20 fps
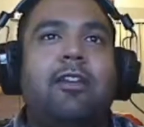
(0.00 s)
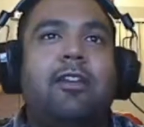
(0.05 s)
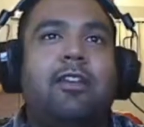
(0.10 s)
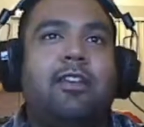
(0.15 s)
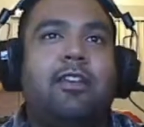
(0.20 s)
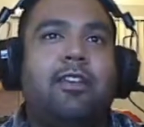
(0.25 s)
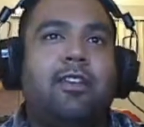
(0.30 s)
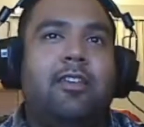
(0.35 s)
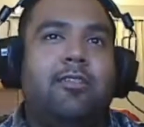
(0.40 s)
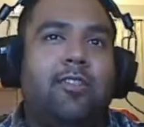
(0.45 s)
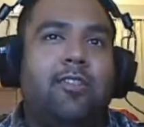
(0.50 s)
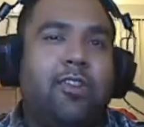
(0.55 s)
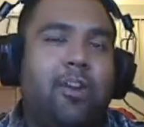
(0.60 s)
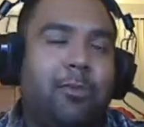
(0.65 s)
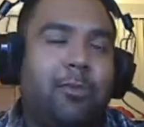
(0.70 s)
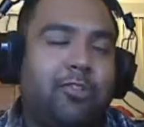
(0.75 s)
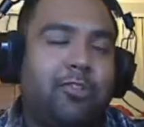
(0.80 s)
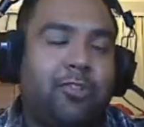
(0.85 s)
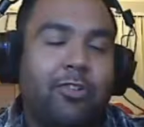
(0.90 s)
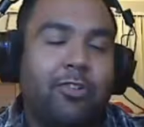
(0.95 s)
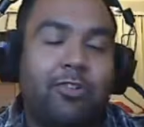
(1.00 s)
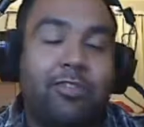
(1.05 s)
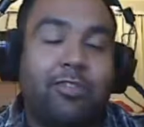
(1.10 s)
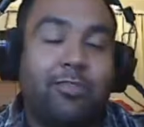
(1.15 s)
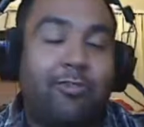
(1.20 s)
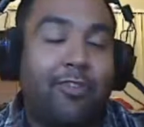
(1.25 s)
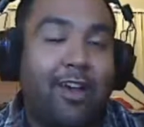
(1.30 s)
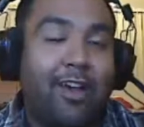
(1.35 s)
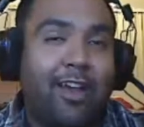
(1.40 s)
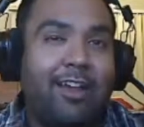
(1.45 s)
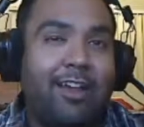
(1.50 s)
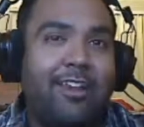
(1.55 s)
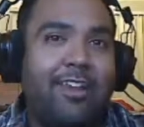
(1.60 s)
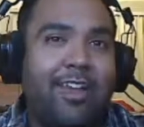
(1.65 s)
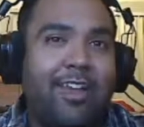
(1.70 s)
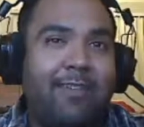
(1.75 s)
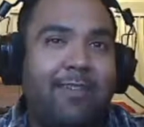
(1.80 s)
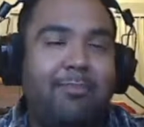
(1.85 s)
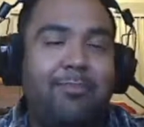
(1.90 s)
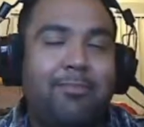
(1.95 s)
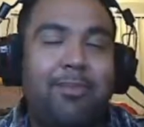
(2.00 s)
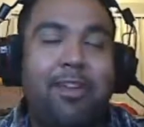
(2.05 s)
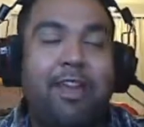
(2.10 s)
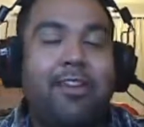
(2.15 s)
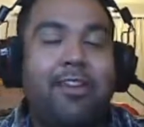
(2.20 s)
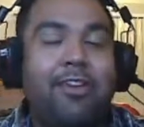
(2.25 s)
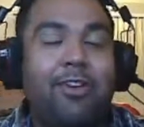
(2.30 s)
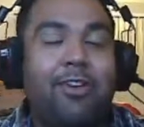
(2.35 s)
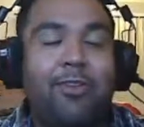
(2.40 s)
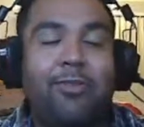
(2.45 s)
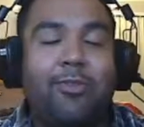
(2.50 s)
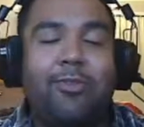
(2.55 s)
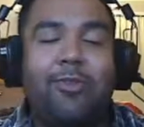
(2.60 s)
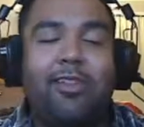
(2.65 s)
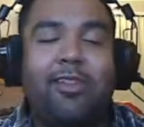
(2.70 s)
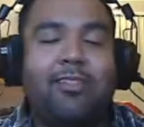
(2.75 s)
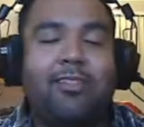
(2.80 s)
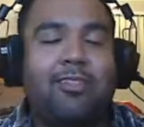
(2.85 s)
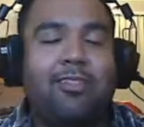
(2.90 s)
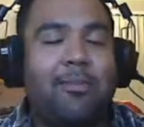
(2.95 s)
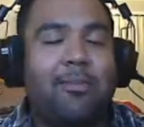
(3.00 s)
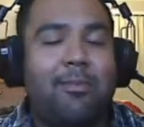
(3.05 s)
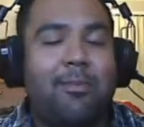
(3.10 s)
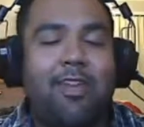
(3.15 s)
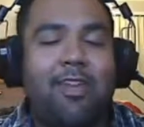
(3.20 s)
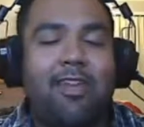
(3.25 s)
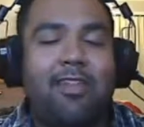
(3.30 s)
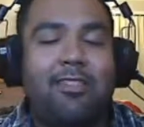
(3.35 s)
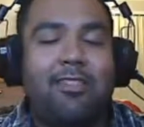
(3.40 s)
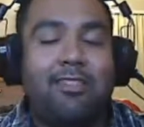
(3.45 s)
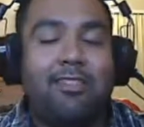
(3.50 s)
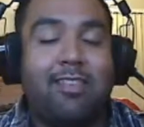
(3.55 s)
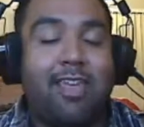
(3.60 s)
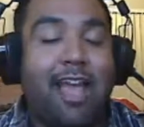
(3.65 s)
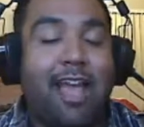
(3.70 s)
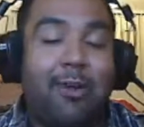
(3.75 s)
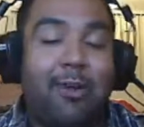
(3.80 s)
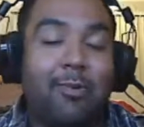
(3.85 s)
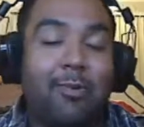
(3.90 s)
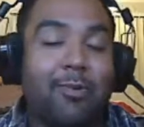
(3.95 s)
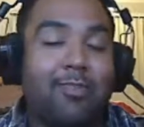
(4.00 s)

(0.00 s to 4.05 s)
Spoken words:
even though I'm sure it's a fine game. But I know it's the hours